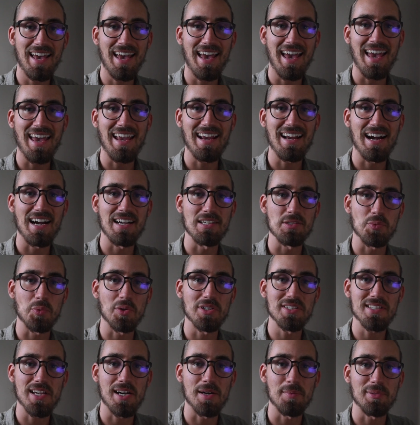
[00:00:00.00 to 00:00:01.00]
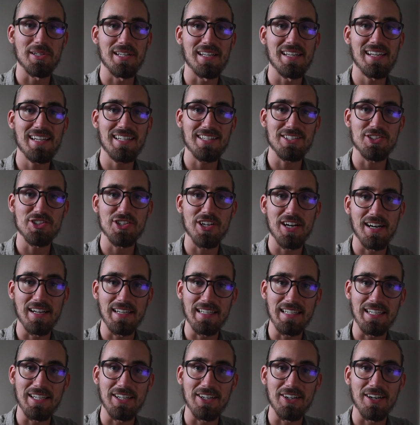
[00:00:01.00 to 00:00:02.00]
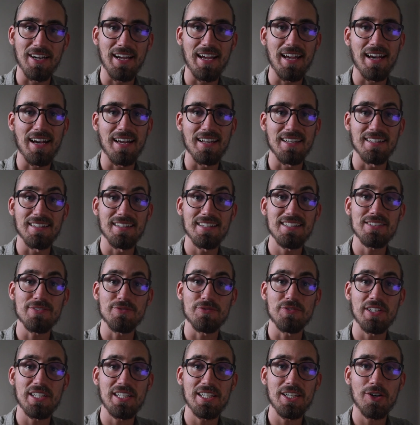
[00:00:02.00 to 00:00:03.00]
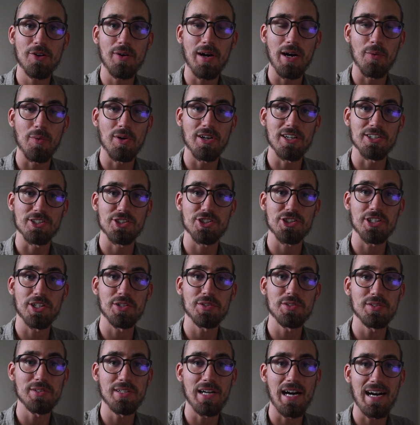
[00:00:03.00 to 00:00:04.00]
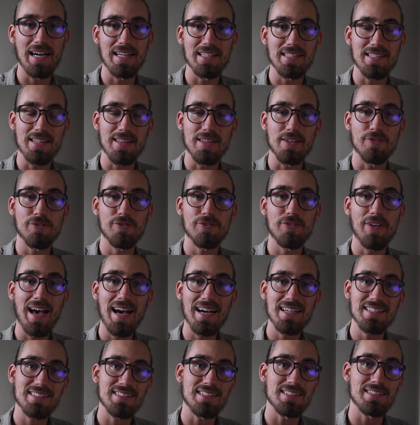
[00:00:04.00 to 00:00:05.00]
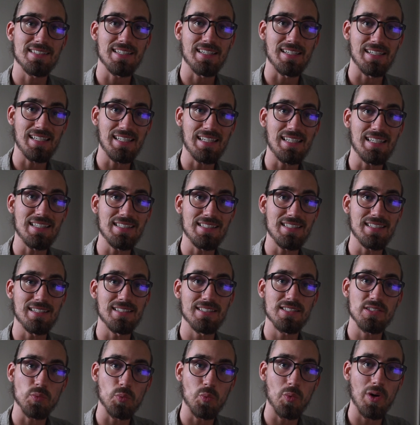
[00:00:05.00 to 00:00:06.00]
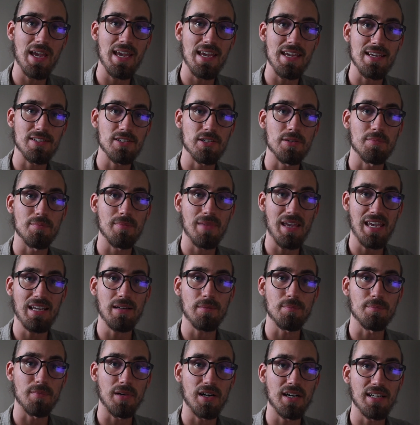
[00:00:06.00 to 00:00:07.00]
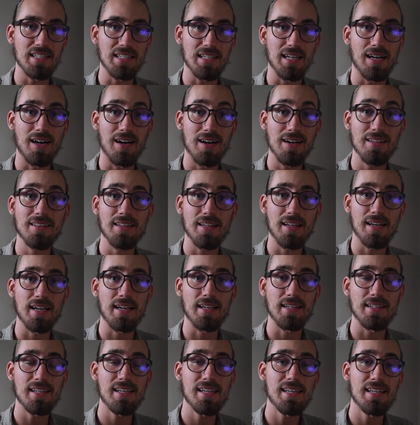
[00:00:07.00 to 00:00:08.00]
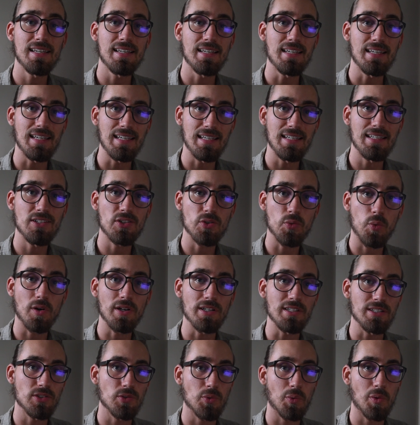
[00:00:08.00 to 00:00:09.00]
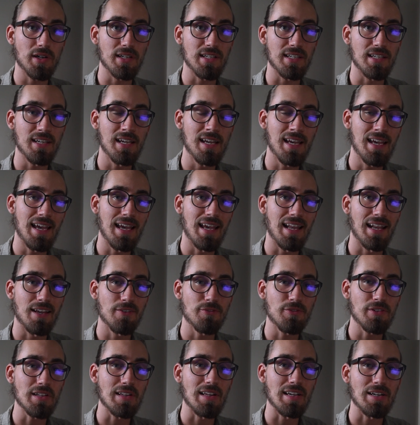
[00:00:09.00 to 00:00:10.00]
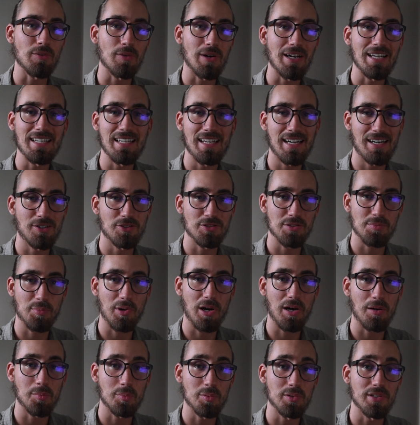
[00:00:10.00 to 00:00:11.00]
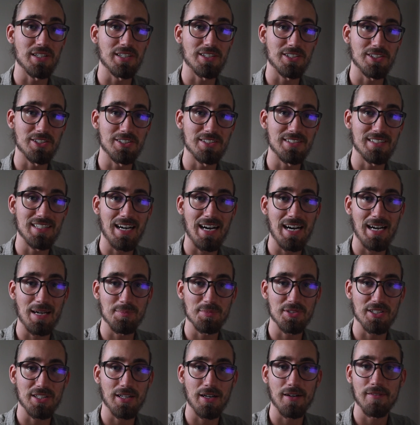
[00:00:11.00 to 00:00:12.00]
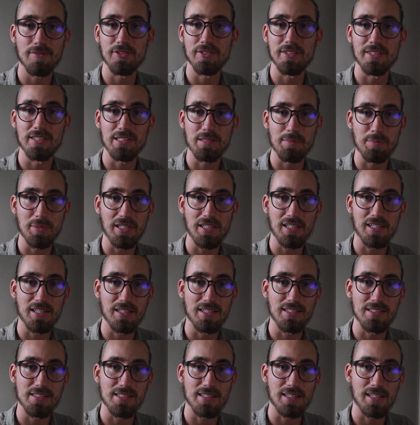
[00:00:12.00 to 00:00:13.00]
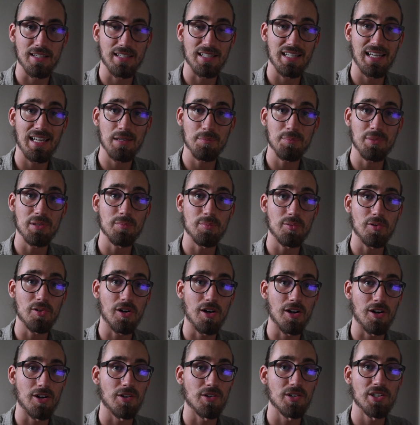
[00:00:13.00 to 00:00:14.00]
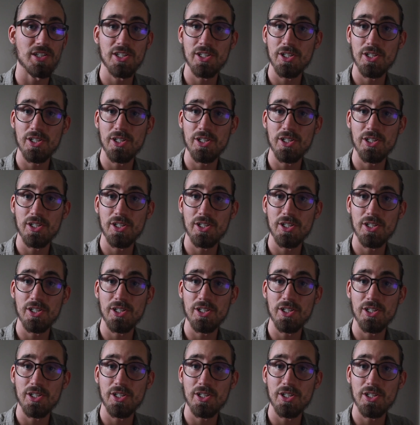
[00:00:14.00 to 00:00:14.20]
Hey guys, what's up? Nick John here, and in this video I want to show you guys the fastest and easiest way to make money online in 2020. And I feel like right now is probably a good time to cover this because a lot of people are